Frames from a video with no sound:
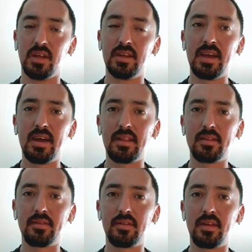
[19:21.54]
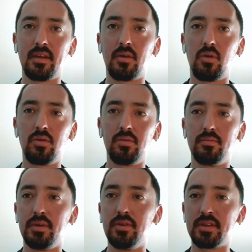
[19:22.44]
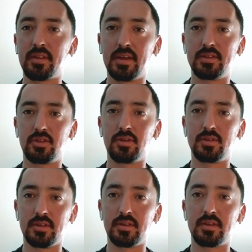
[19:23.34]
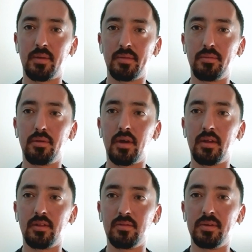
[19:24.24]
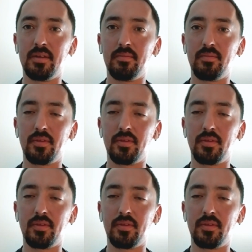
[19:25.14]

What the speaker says: Yeah, that the whole music thing starts to come into play a little bit.